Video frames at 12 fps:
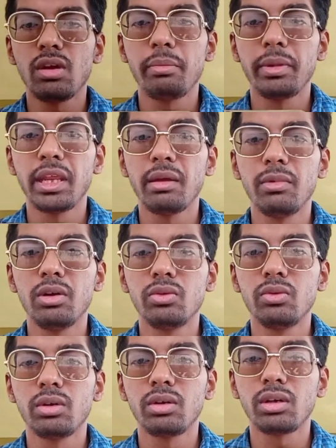you have been able
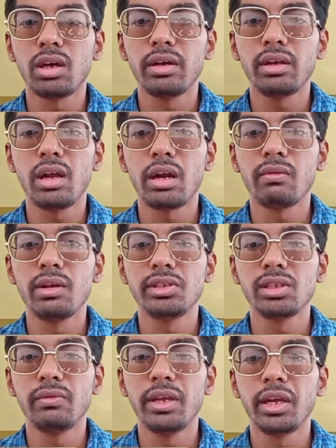to turn
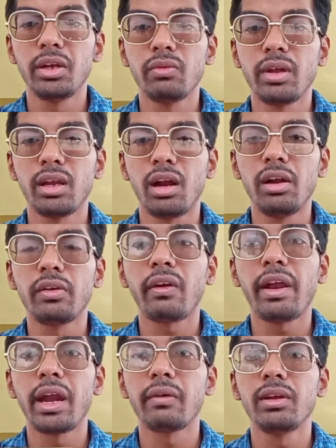Adventure Week into an
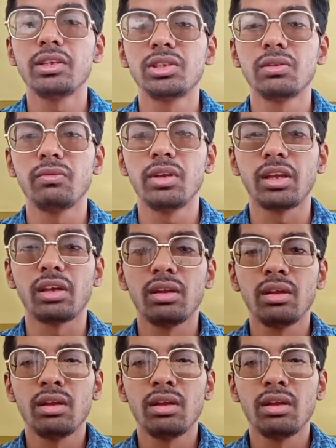Ultra Adventure Week.